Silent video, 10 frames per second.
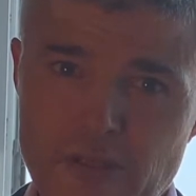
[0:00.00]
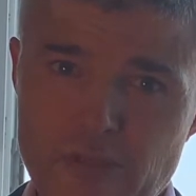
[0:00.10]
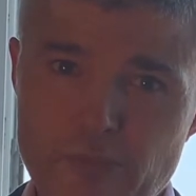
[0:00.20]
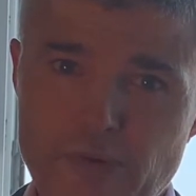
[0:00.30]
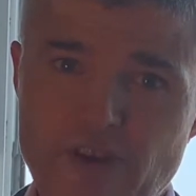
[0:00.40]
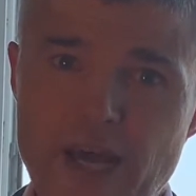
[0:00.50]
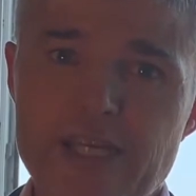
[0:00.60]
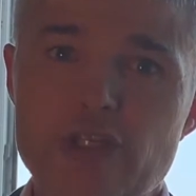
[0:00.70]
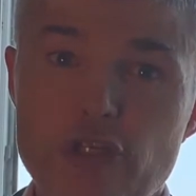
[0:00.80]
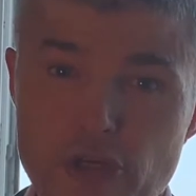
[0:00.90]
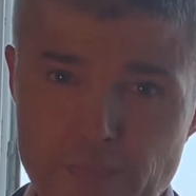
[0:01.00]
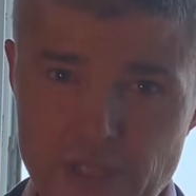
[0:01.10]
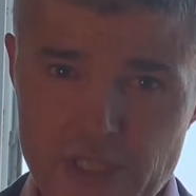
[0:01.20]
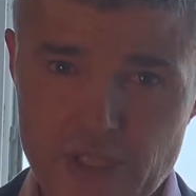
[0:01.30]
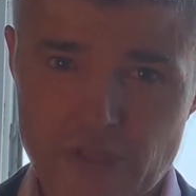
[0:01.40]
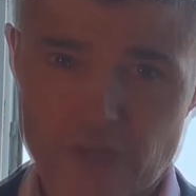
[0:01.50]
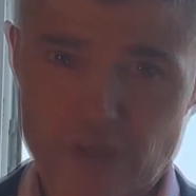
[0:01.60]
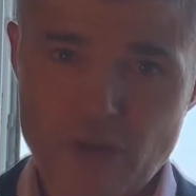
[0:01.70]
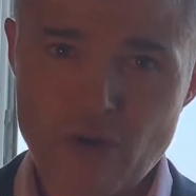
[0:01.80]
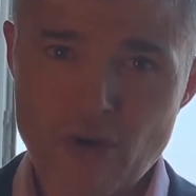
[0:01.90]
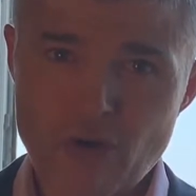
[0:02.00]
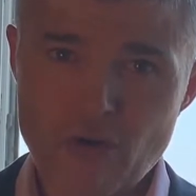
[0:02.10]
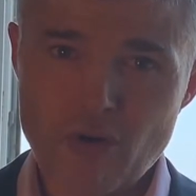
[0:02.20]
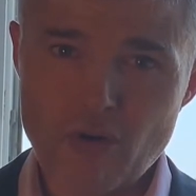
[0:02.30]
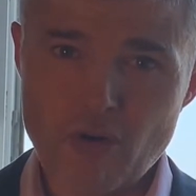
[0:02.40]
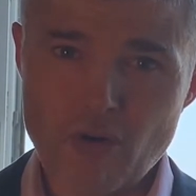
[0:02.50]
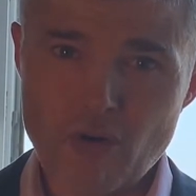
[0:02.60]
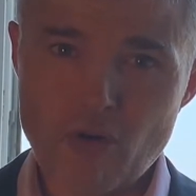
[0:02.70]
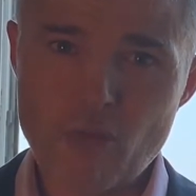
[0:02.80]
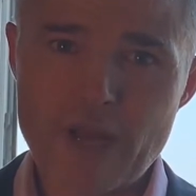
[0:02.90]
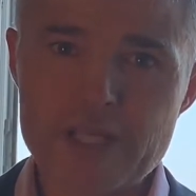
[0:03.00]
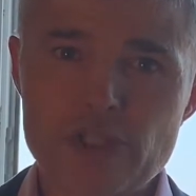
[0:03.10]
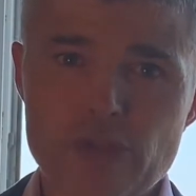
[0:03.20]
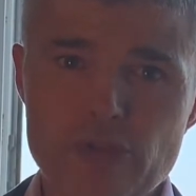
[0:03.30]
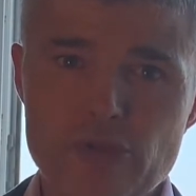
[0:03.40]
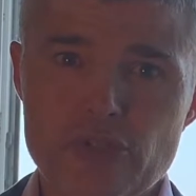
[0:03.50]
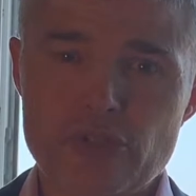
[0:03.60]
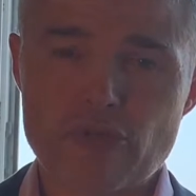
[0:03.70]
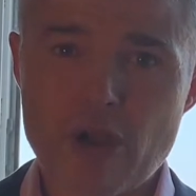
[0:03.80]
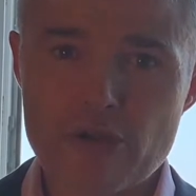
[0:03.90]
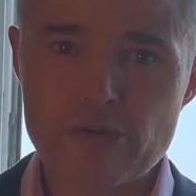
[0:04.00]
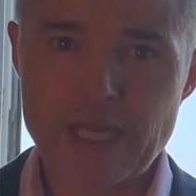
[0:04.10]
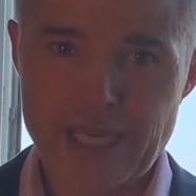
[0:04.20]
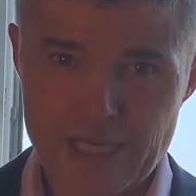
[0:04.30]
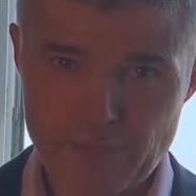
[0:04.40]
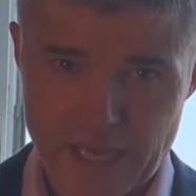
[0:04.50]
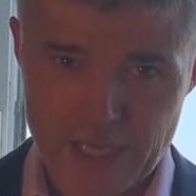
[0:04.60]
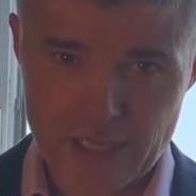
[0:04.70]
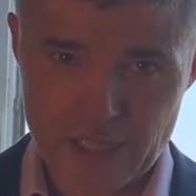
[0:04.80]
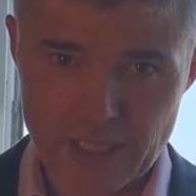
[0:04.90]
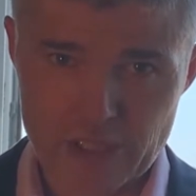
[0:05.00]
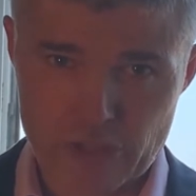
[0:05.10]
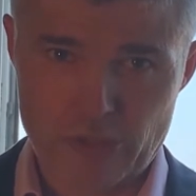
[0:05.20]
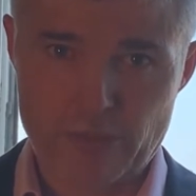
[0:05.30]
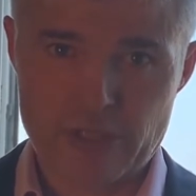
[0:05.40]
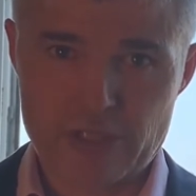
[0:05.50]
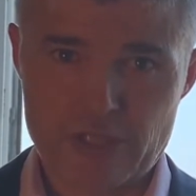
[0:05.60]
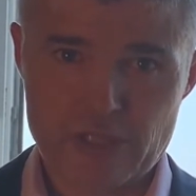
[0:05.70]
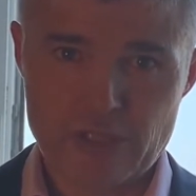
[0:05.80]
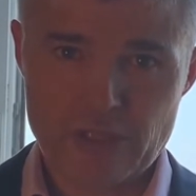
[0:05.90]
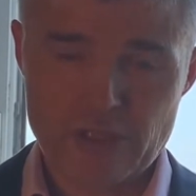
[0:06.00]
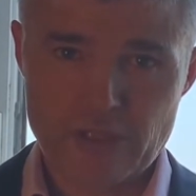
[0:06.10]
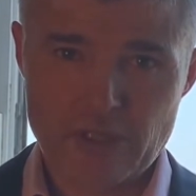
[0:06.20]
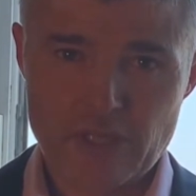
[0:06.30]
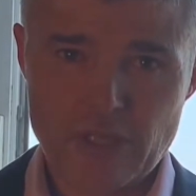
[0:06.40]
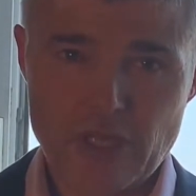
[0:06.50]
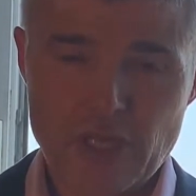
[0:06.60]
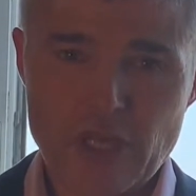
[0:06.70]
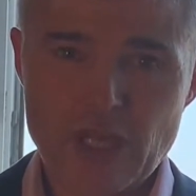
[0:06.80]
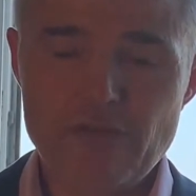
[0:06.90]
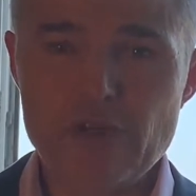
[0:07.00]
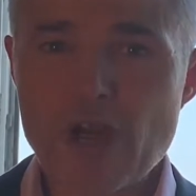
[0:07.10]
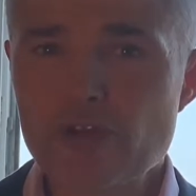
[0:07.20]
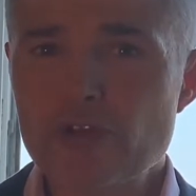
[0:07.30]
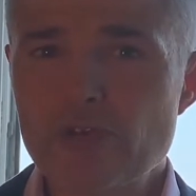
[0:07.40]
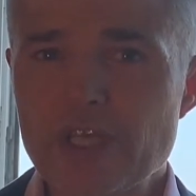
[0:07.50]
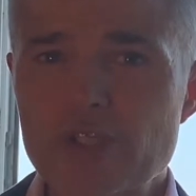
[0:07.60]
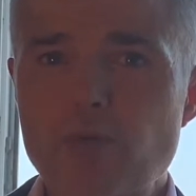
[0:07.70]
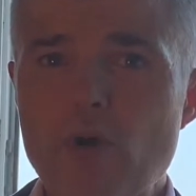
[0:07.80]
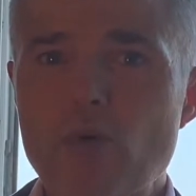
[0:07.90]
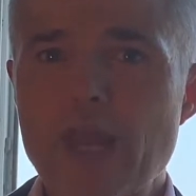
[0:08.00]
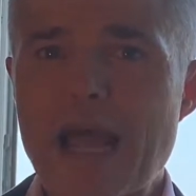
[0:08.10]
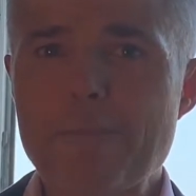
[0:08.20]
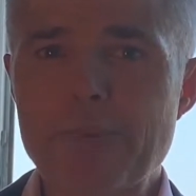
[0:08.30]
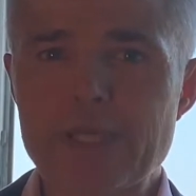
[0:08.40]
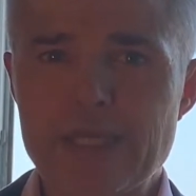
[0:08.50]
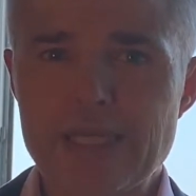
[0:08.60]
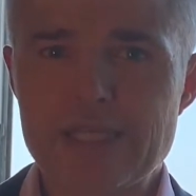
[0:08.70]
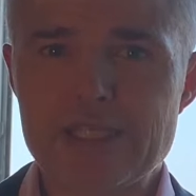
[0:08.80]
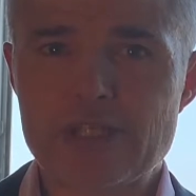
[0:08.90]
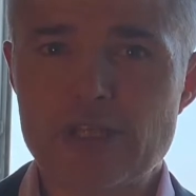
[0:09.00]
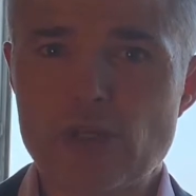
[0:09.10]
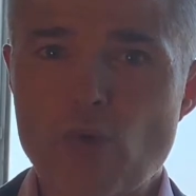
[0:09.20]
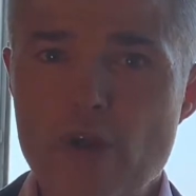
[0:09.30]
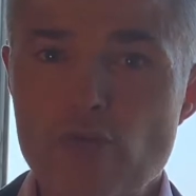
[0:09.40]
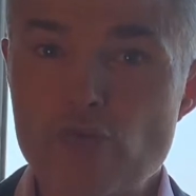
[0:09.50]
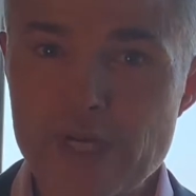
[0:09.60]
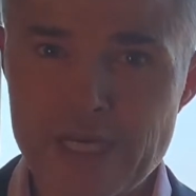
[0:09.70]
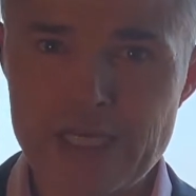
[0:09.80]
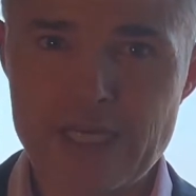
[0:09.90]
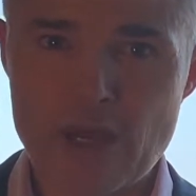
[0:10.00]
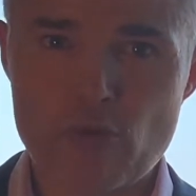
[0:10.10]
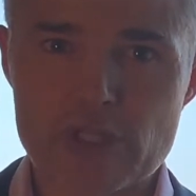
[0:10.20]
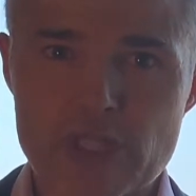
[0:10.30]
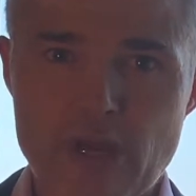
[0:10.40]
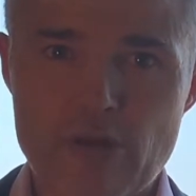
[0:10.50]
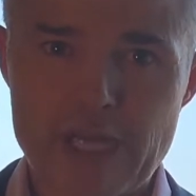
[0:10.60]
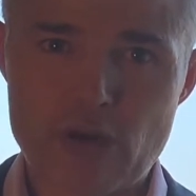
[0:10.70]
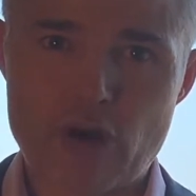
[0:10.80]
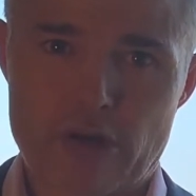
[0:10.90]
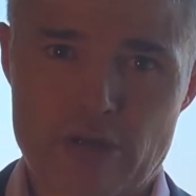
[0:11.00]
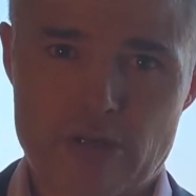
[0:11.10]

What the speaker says: to provide interpreting services. Always use your own independent interpreters. If you don't do this, what will happen is that you won't really know what's going on.